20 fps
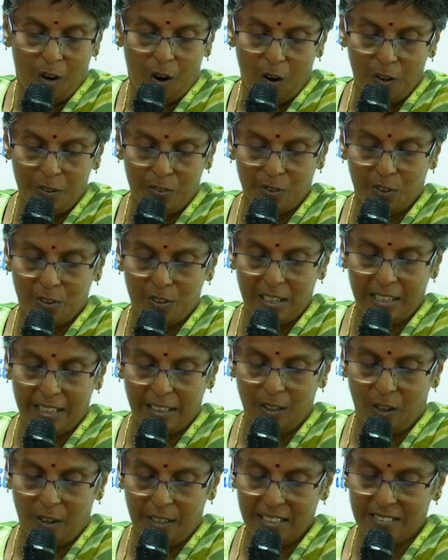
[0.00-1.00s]
Also,
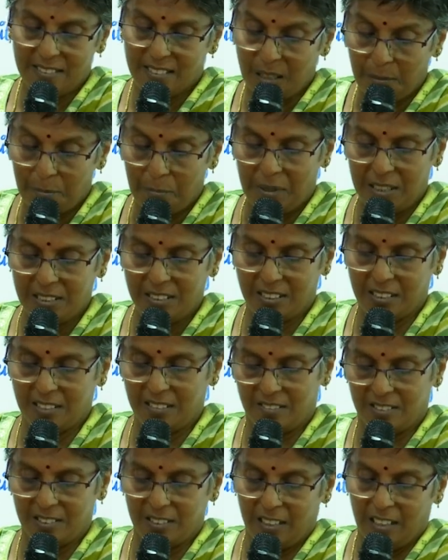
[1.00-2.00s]
regarding
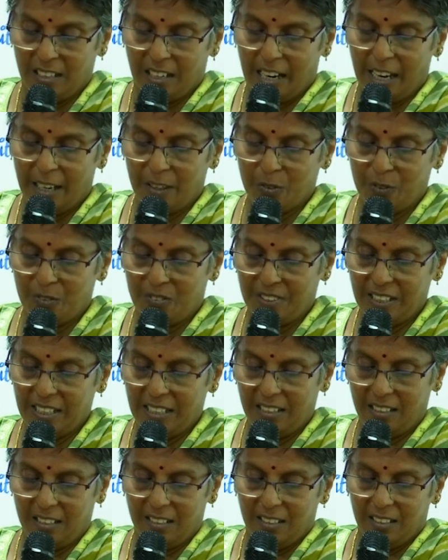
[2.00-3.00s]
submergence, I could
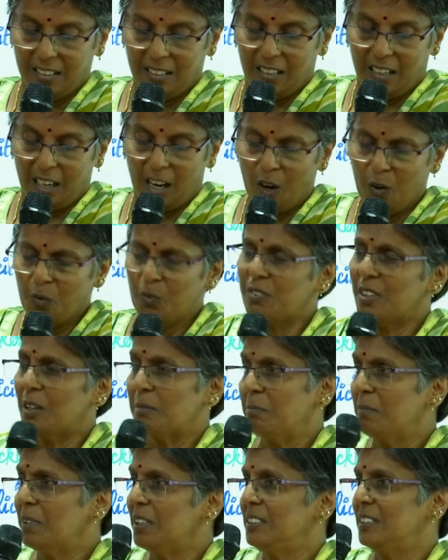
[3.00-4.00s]
see how
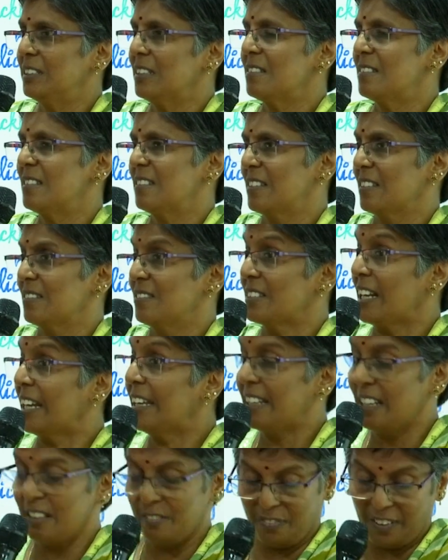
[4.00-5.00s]
submergence is a
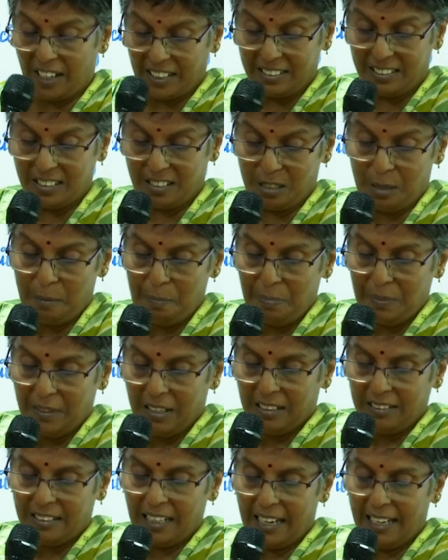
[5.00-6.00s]
striking factor.
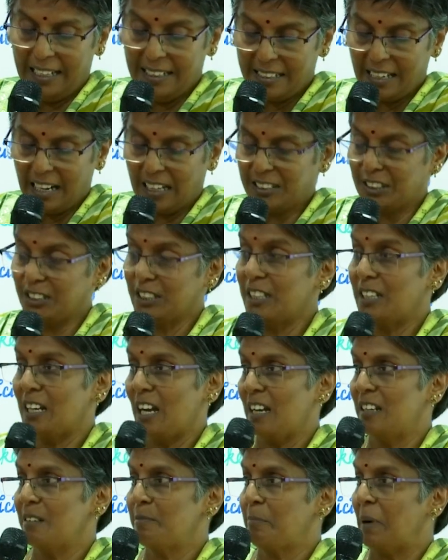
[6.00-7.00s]
The interaction
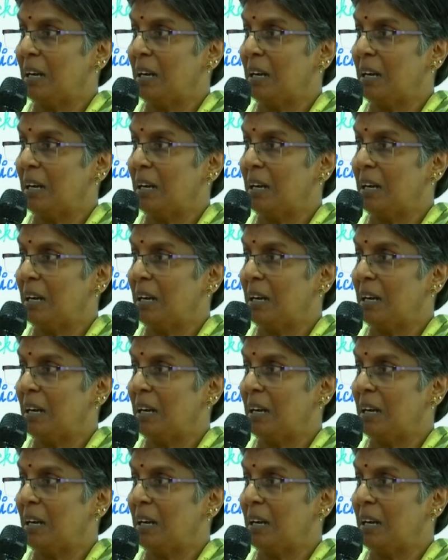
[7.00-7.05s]
and